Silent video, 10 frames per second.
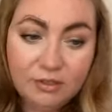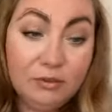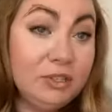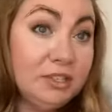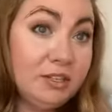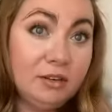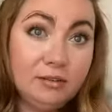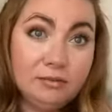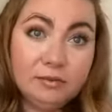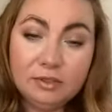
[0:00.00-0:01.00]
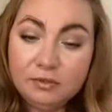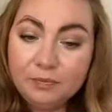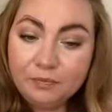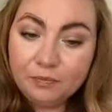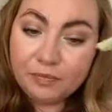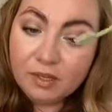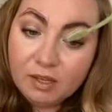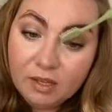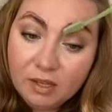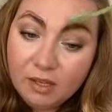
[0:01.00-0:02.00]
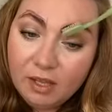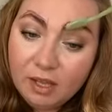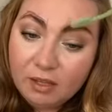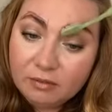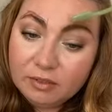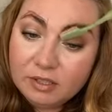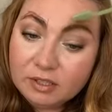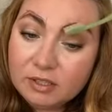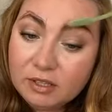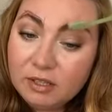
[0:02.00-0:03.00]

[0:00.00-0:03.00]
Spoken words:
To each their own. And we're just